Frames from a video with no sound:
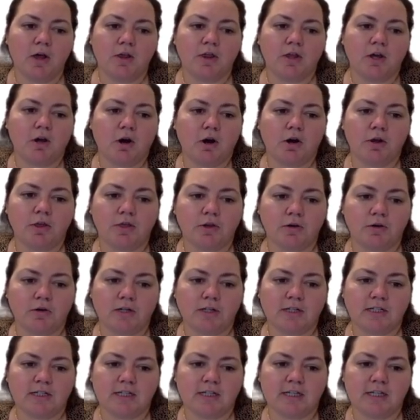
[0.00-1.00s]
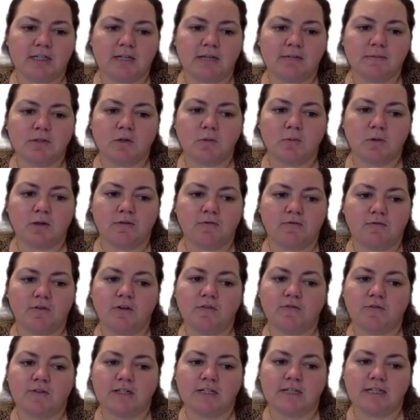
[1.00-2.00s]
there are 30 teams with
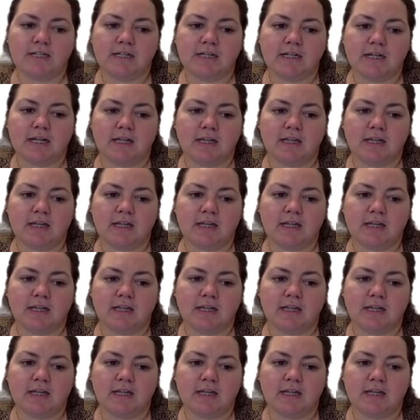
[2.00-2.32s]
15